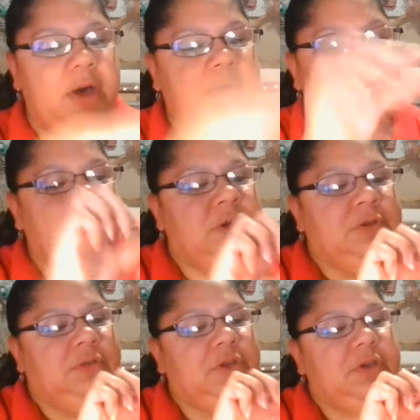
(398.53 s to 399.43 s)
bow.
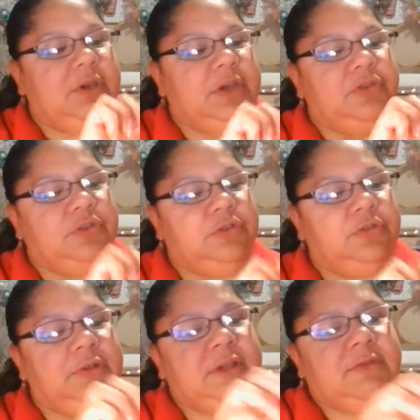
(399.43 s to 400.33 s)
So you can choose
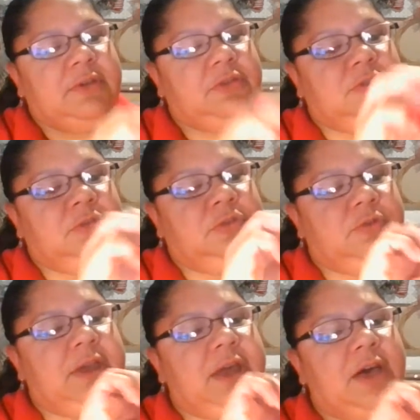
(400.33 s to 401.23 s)
to leave it just
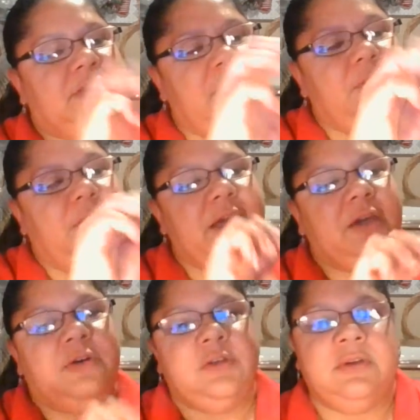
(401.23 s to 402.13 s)
straight out that
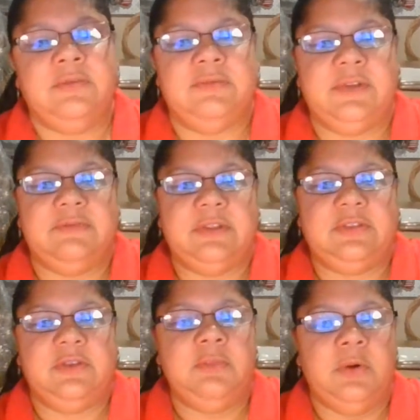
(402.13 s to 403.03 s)
way, or you can fluff it
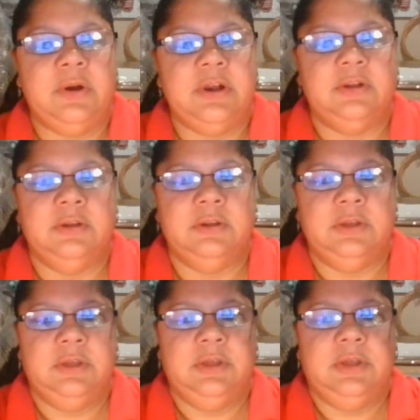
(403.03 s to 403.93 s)
some more
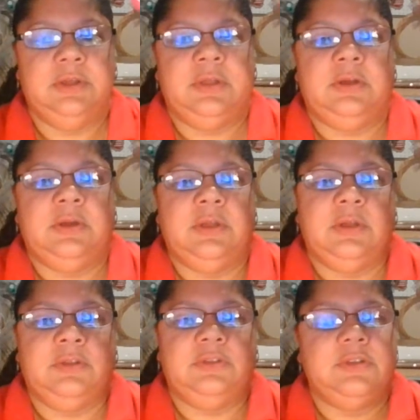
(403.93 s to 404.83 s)

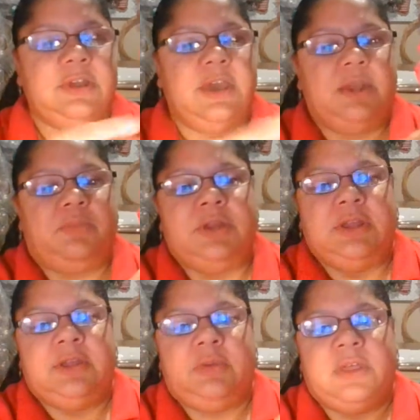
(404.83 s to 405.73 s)
until you get it
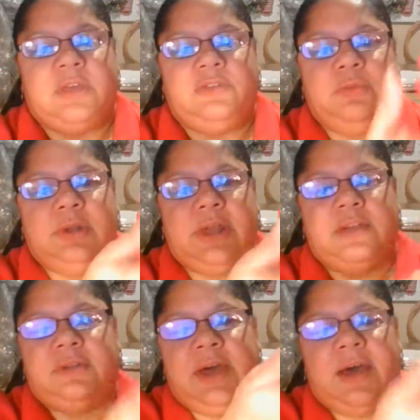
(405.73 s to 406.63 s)
pretty the way that you would
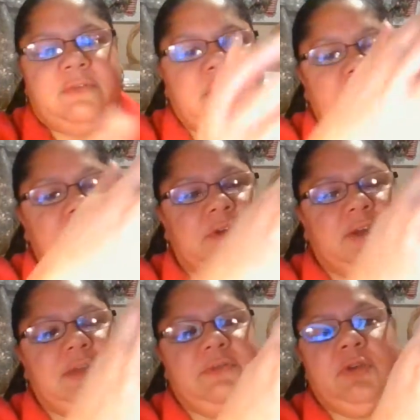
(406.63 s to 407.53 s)
like to have it. Now you
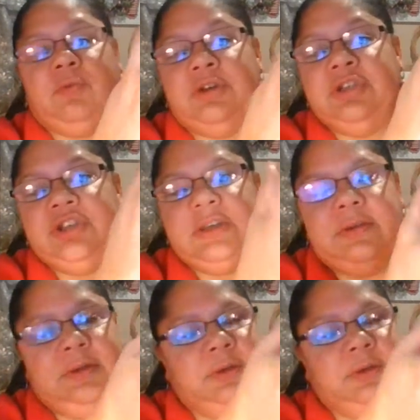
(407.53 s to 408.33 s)
can even crunch it